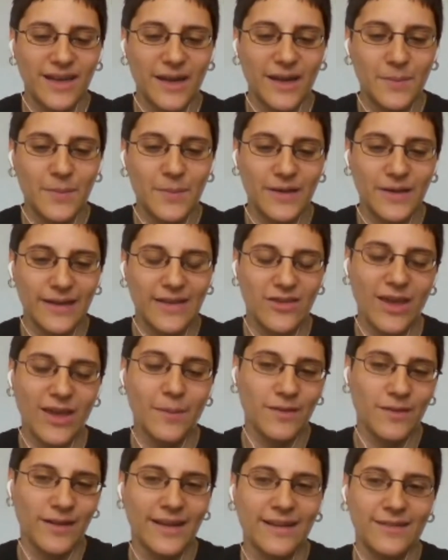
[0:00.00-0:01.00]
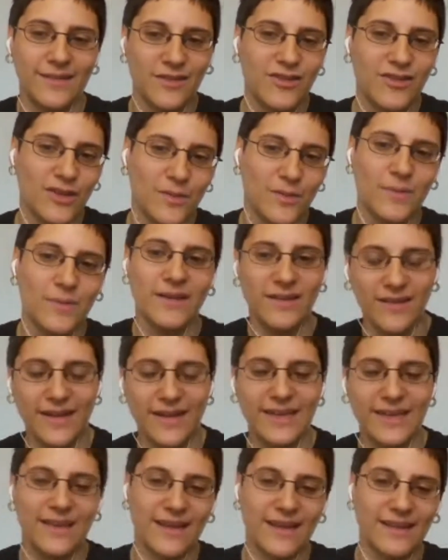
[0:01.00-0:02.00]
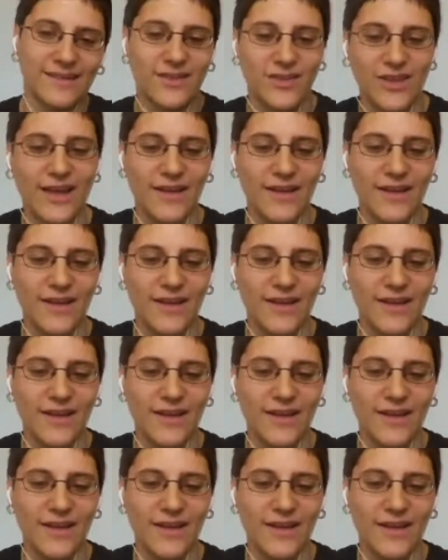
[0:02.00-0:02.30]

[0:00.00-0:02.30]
Um, but like James likes YouTube and like he has a